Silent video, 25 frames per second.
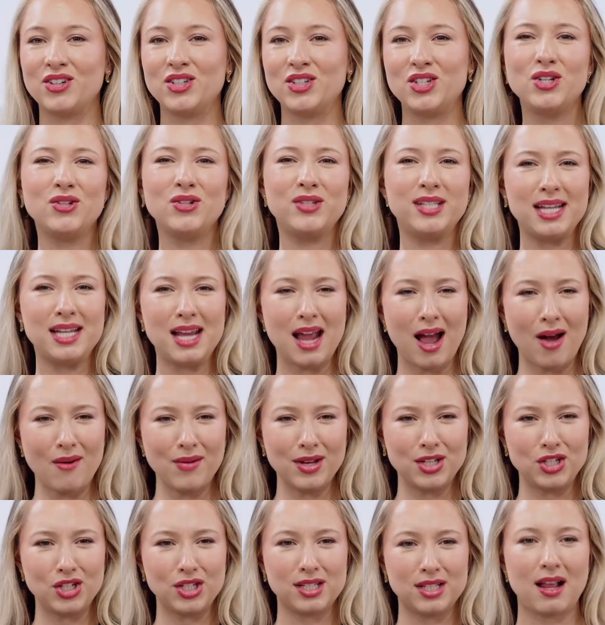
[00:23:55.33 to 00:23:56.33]
Do you see how
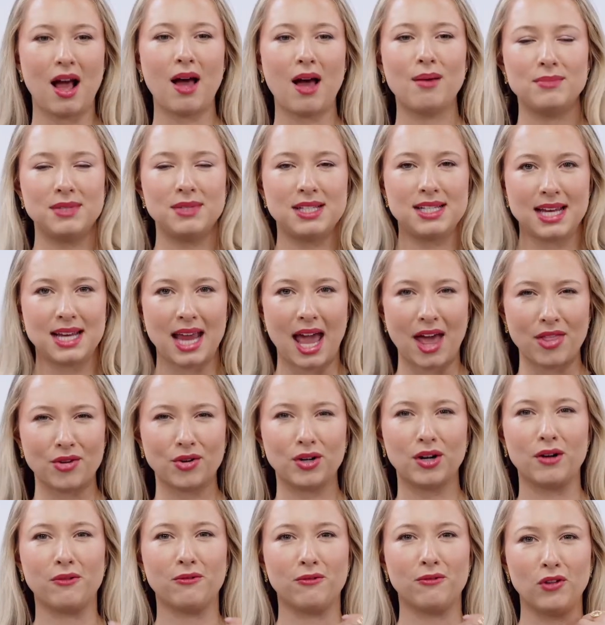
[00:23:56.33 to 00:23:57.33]
it just comes together
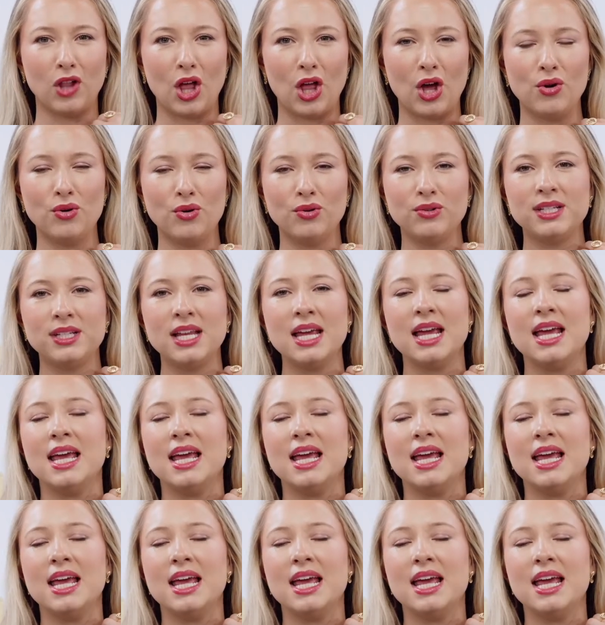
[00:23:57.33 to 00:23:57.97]
and it flows?